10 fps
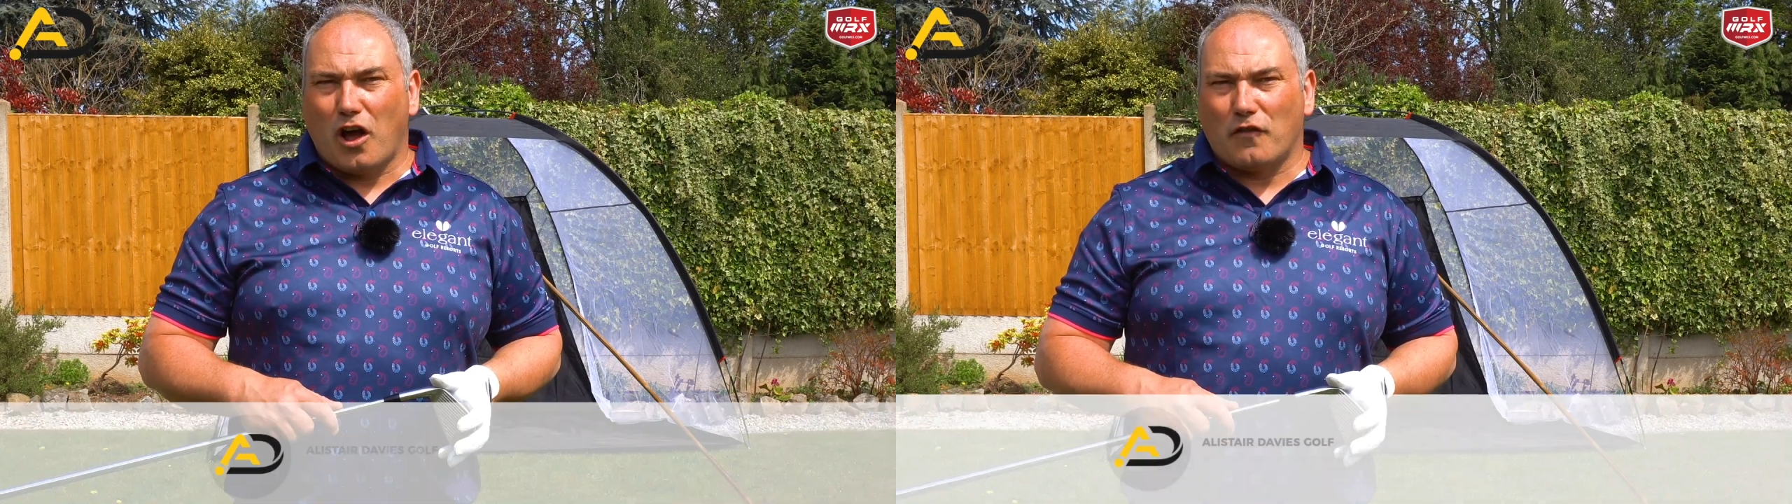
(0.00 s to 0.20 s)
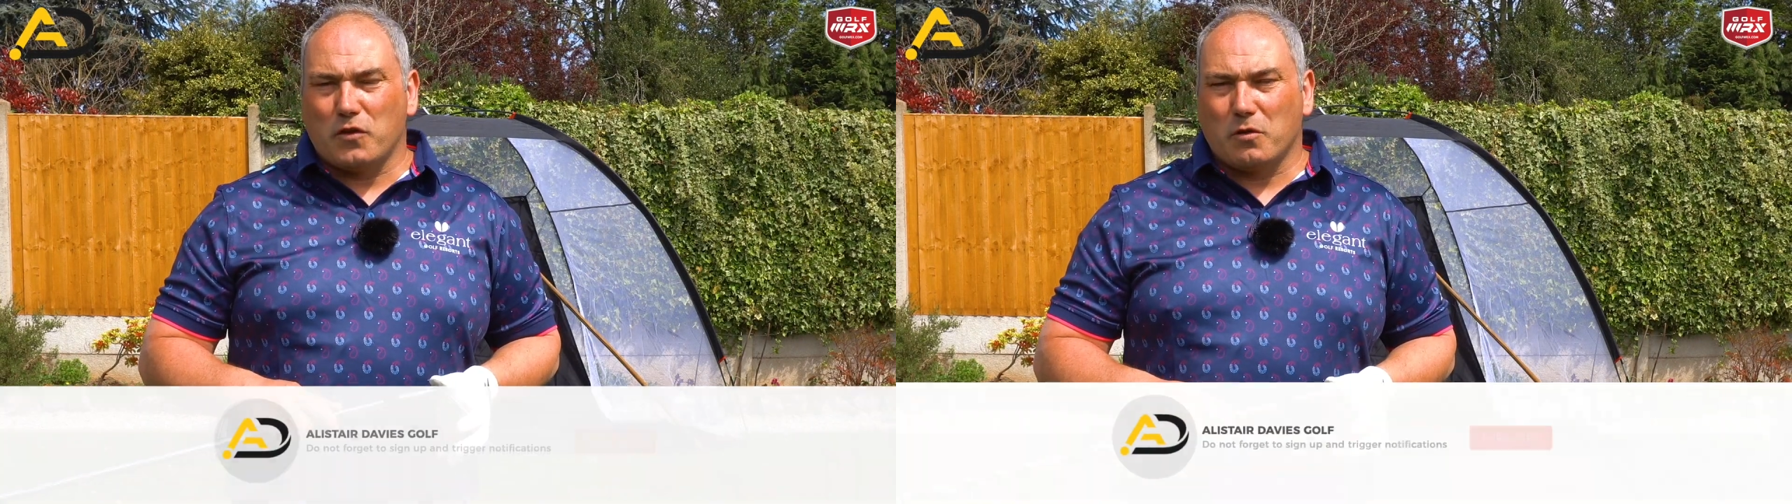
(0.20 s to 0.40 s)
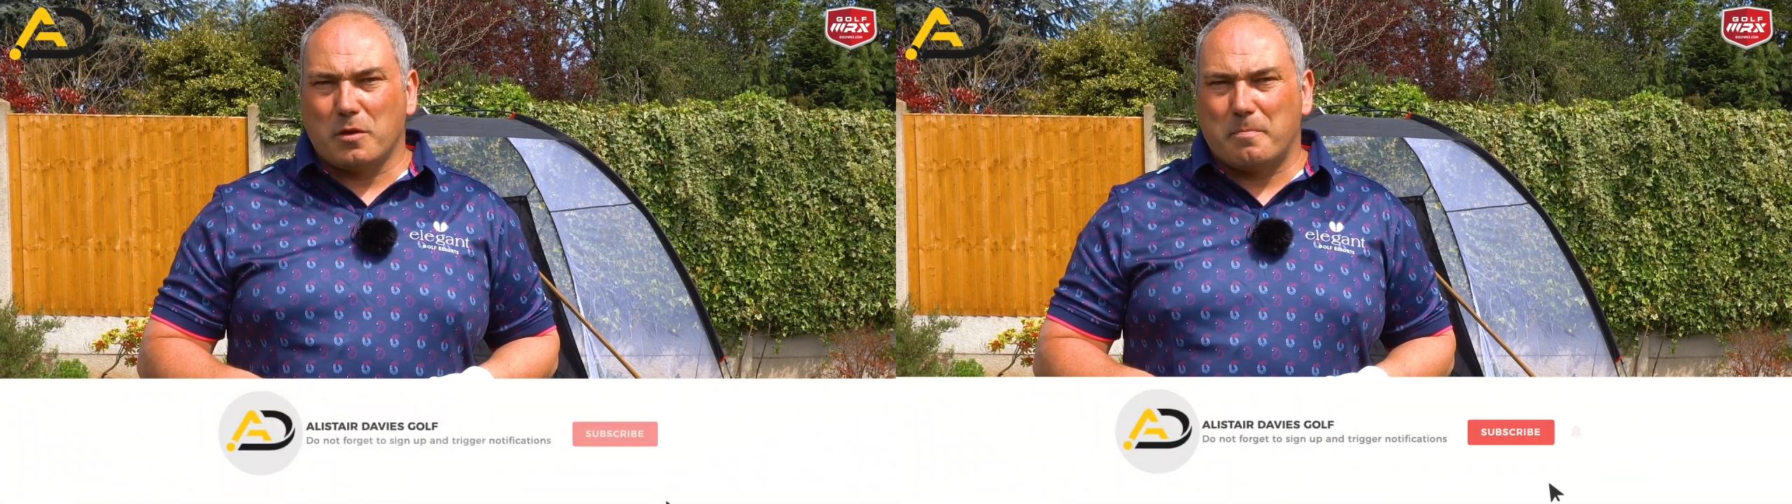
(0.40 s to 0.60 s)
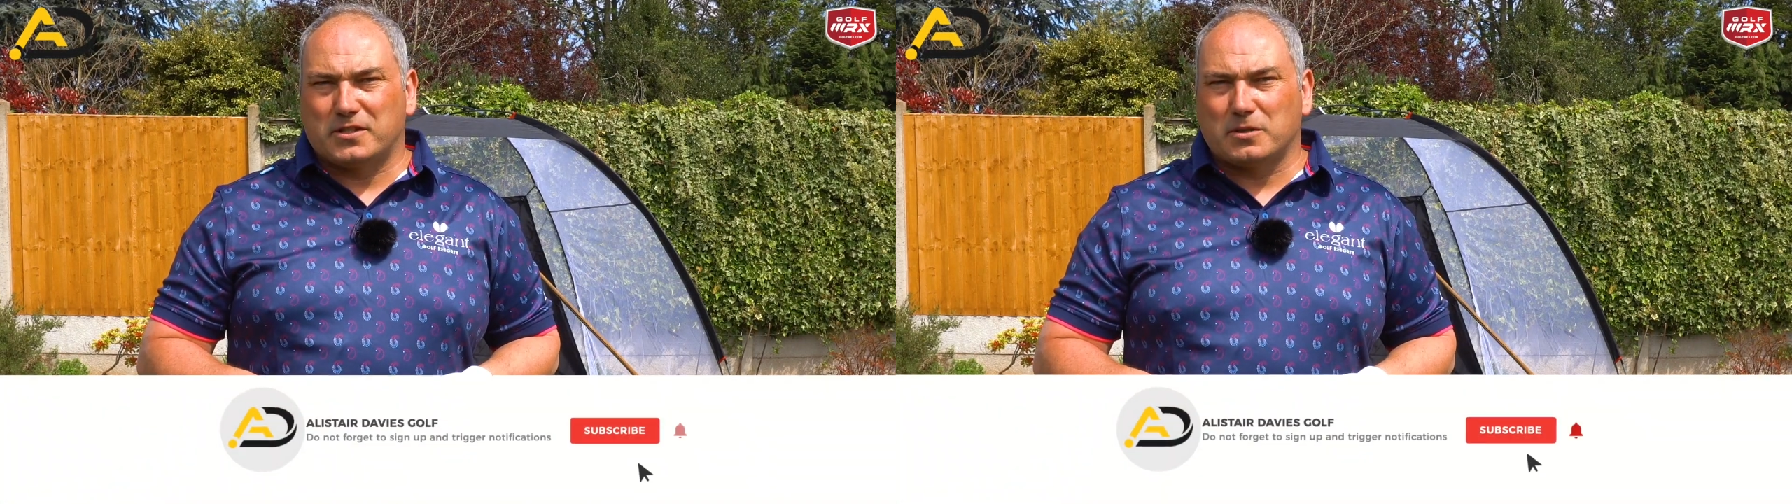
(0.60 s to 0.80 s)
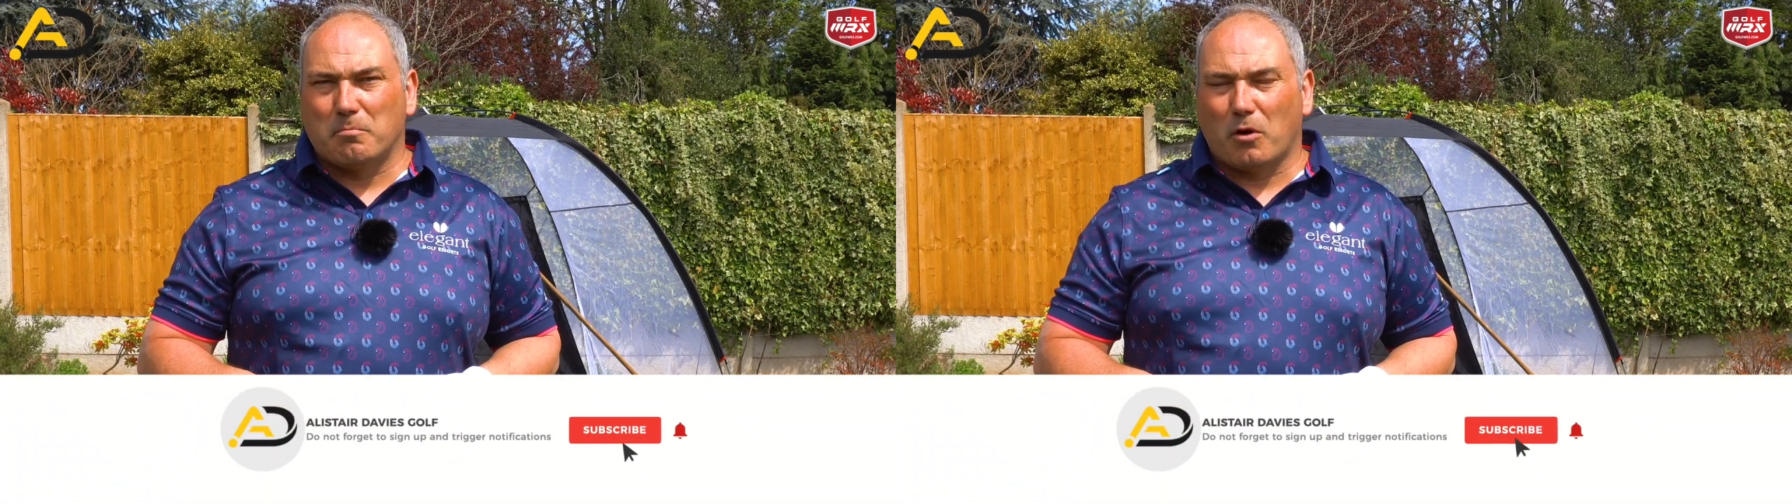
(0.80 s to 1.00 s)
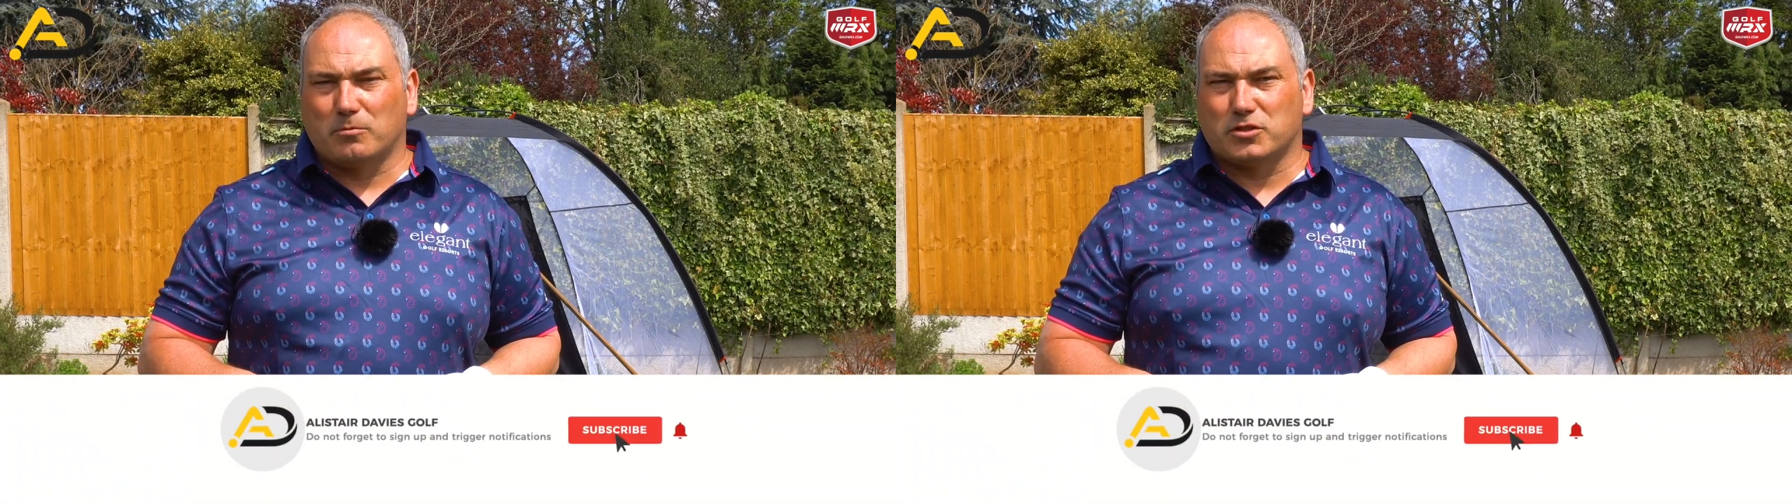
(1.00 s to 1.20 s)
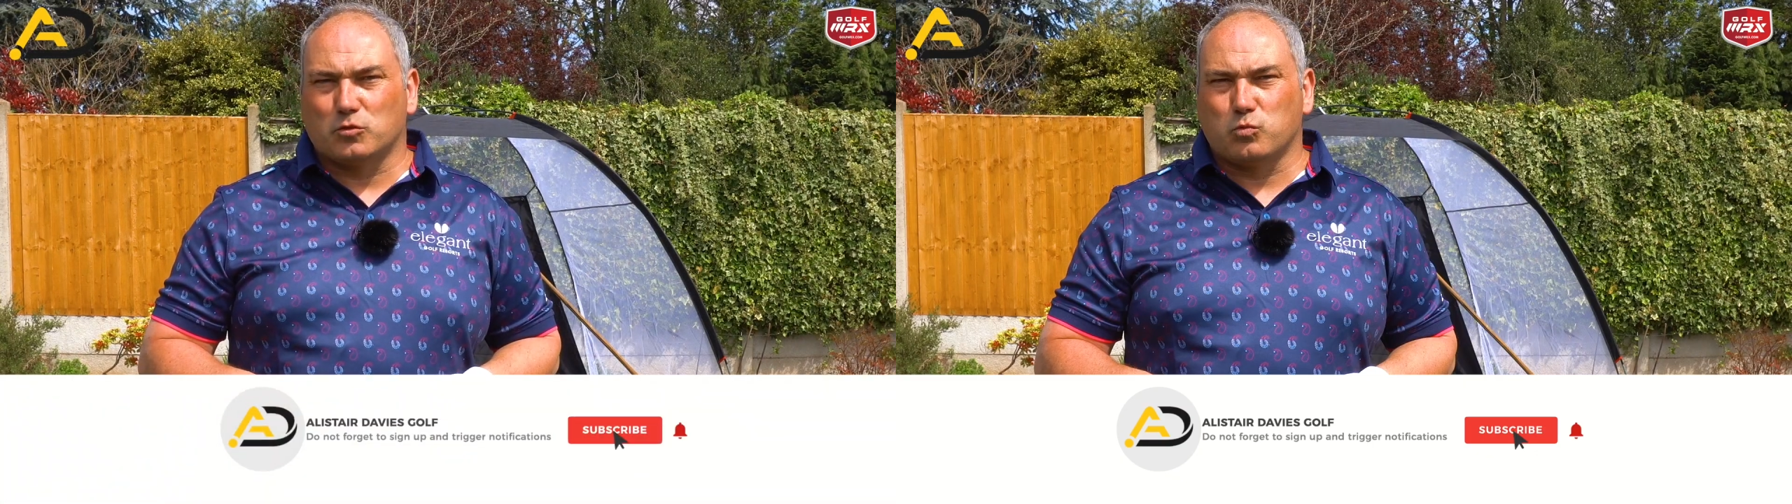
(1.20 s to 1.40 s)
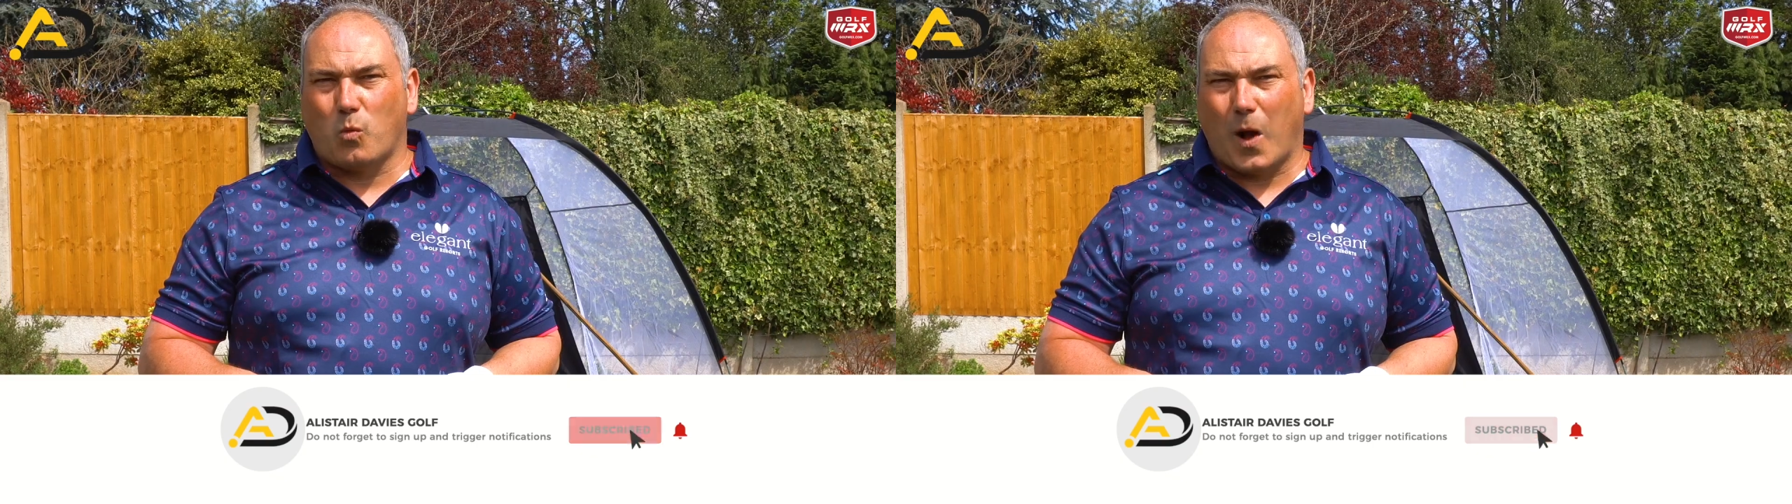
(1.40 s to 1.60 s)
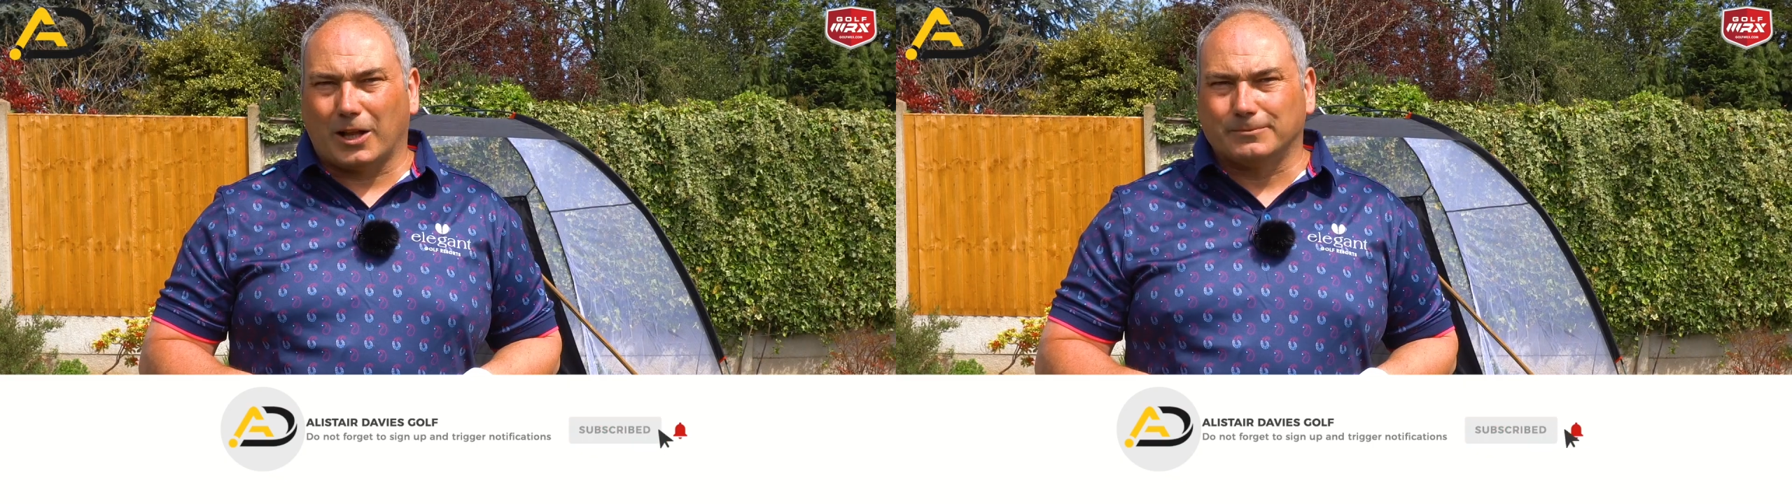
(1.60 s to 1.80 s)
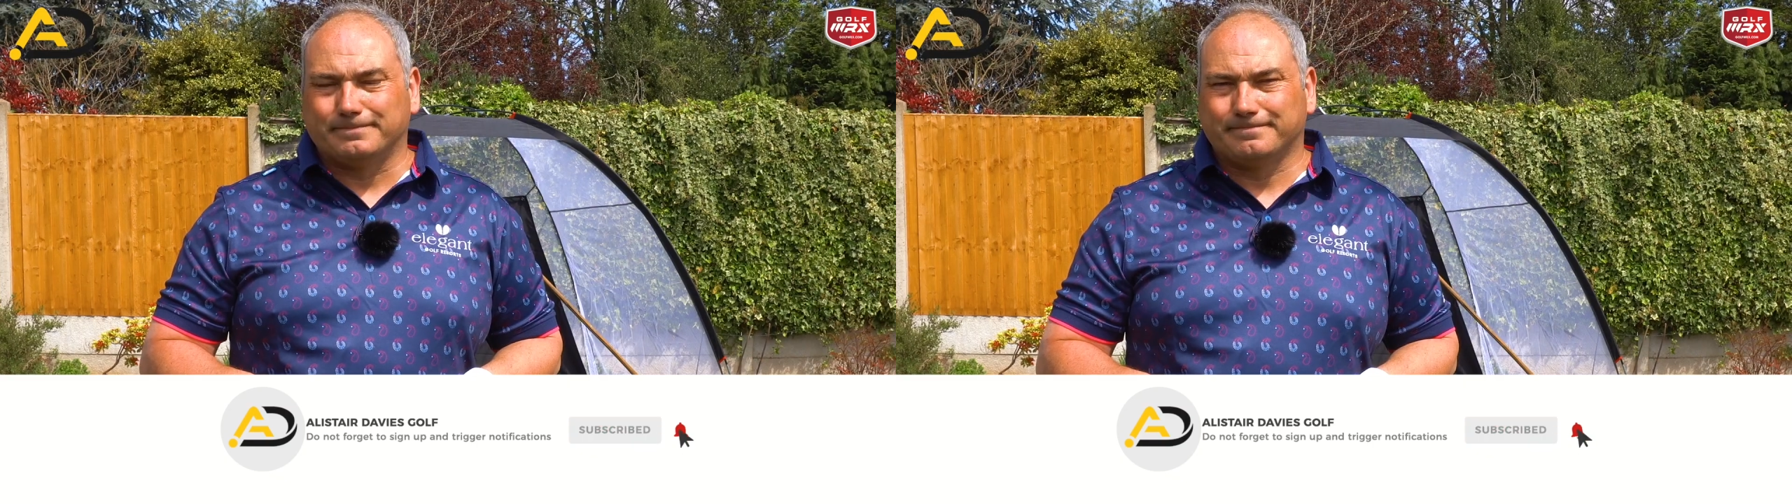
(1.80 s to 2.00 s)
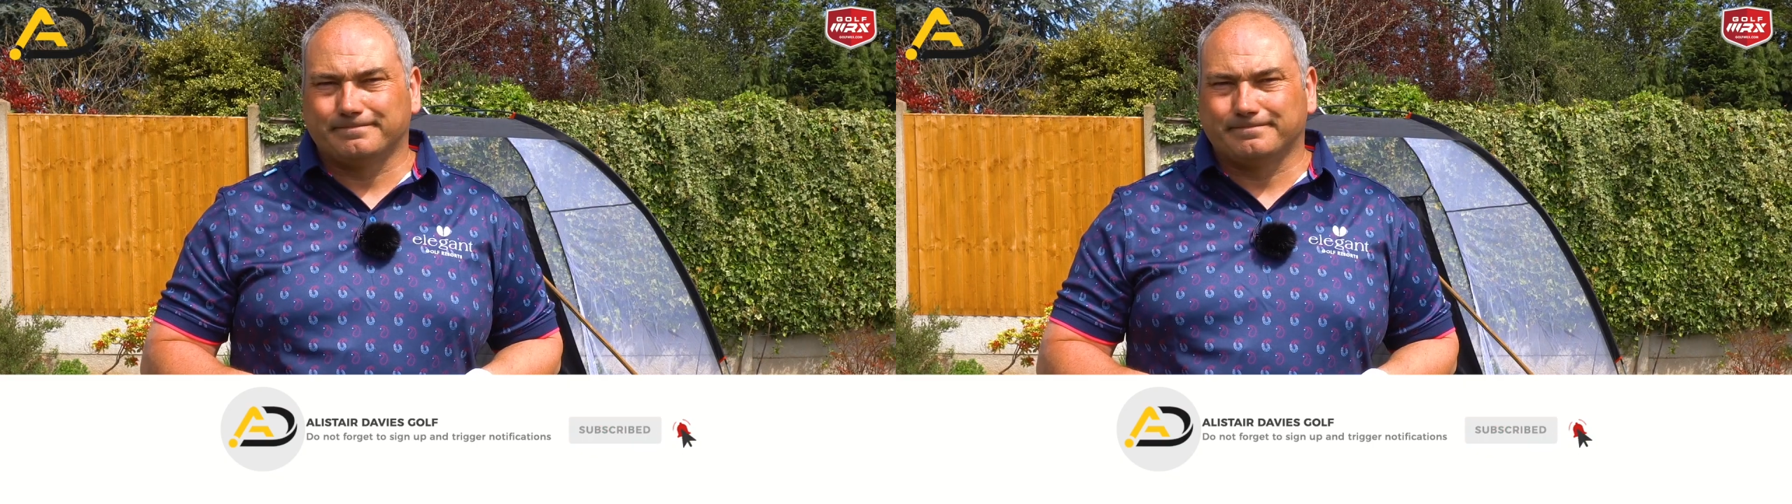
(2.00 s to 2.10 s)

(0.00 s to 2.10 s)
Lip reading: a few other bits and bobs as well.